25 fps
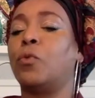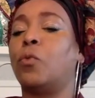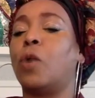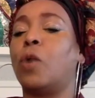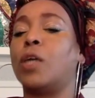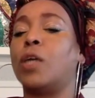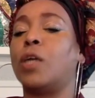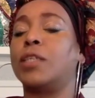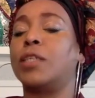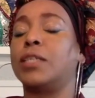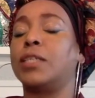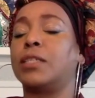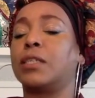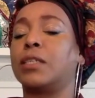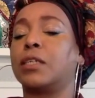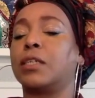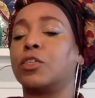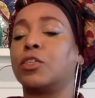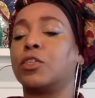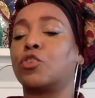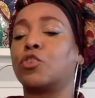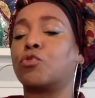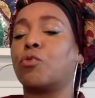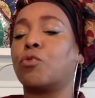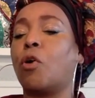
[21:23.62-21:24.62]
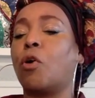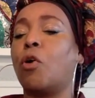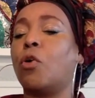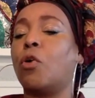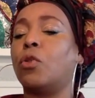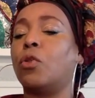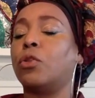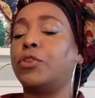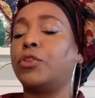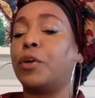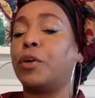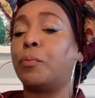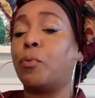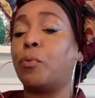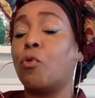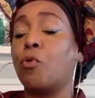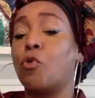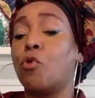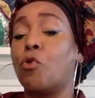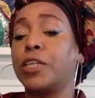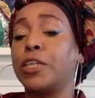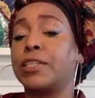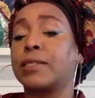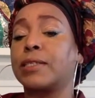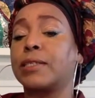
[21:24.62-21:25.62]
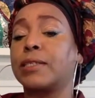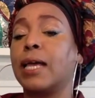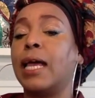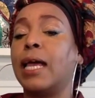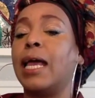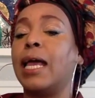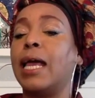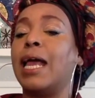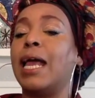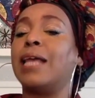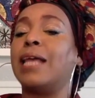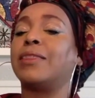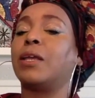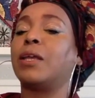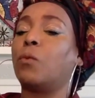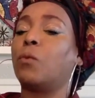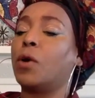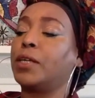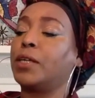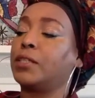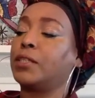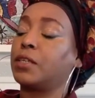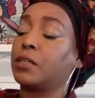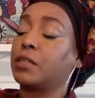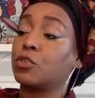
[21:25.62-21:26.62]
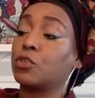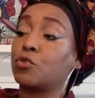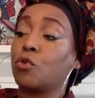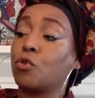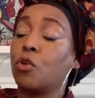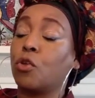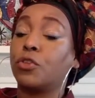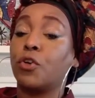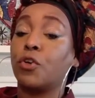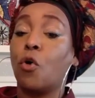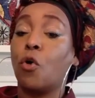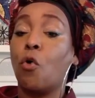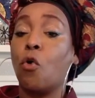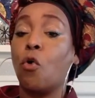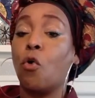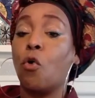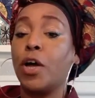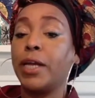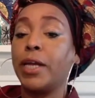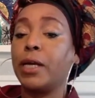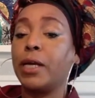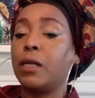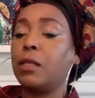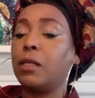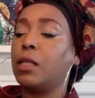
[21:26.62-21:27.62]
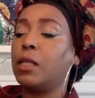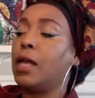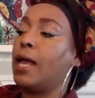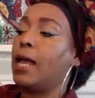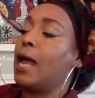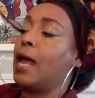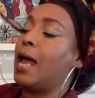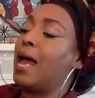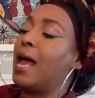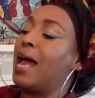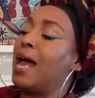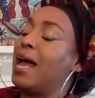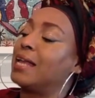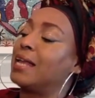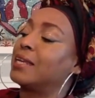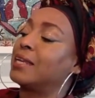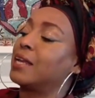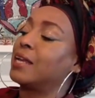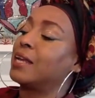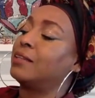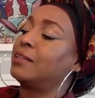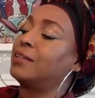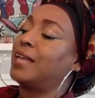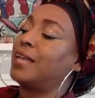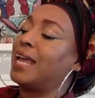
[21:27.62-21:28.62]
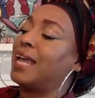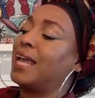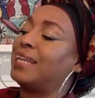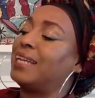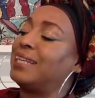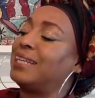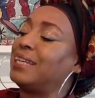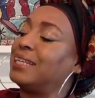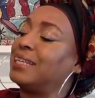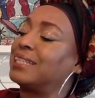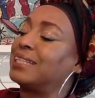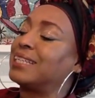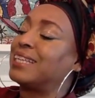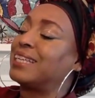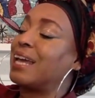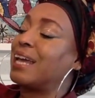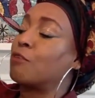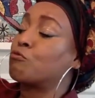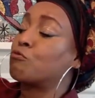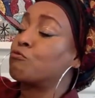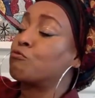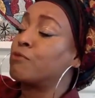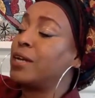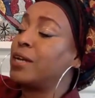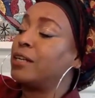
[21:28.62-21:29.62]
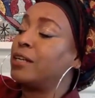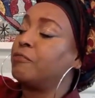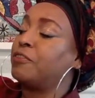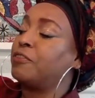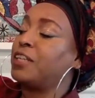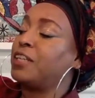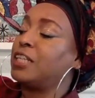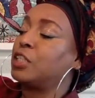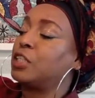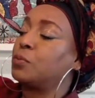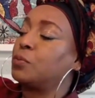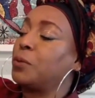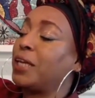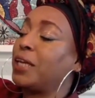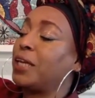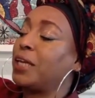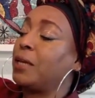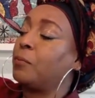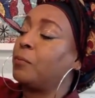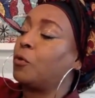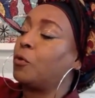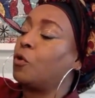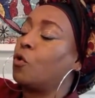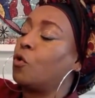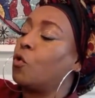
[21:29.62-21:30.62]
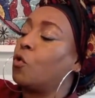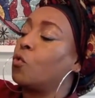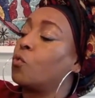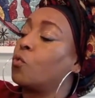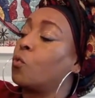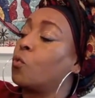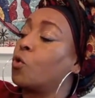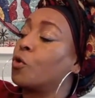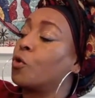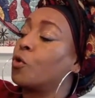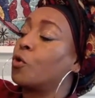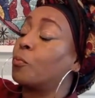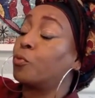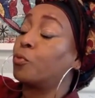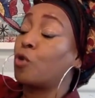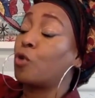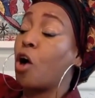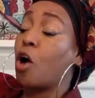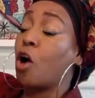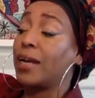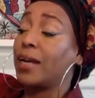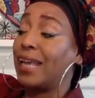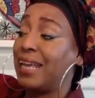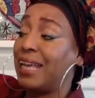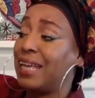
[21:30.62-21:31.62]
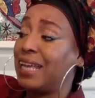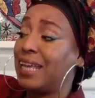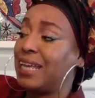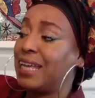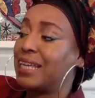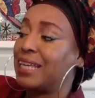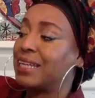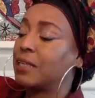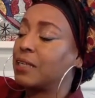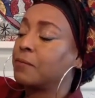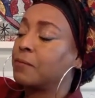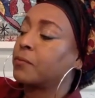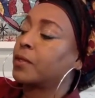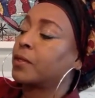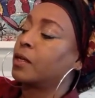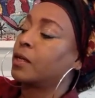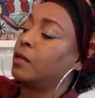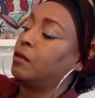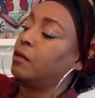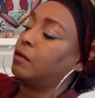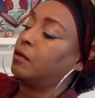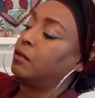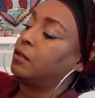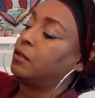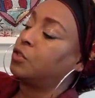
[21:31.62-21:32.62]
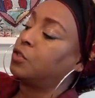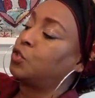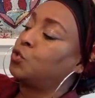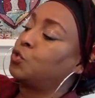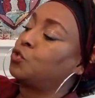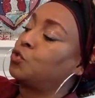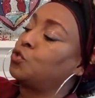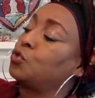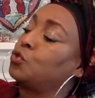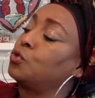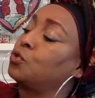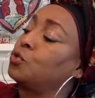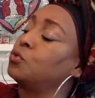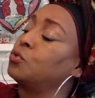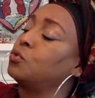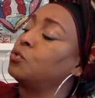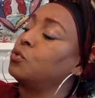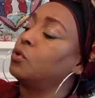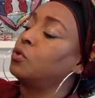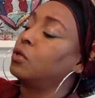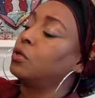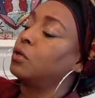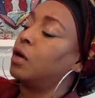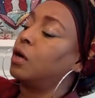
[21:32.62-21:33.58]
wanted to control the ports and they wanted to control the oil, and they needed to get rid of these people who were brought in to do